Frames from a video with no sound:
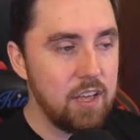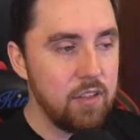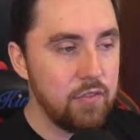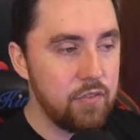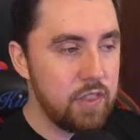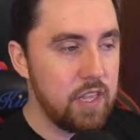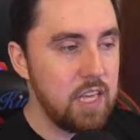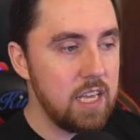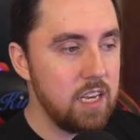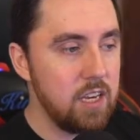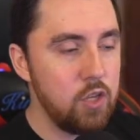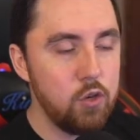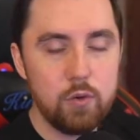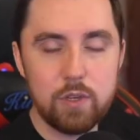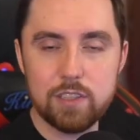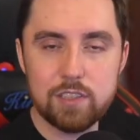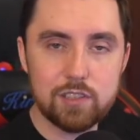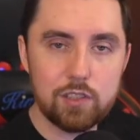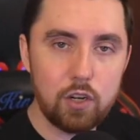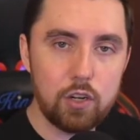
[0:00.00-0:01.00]
then you
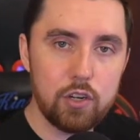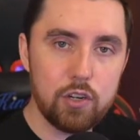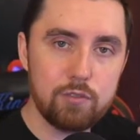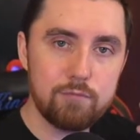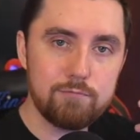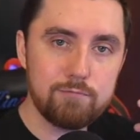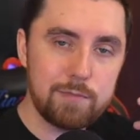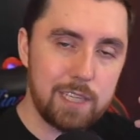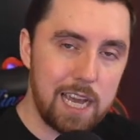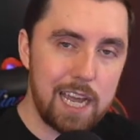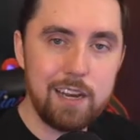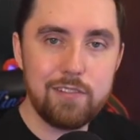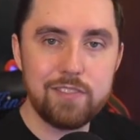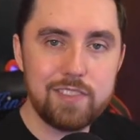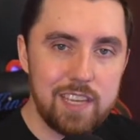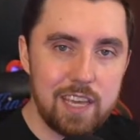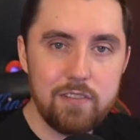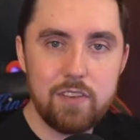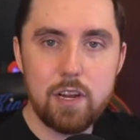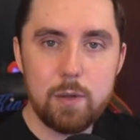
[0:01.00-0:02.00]
can start kind of
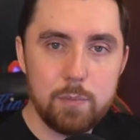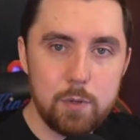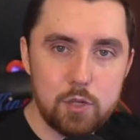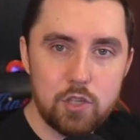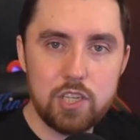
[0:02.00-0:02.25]
saving up your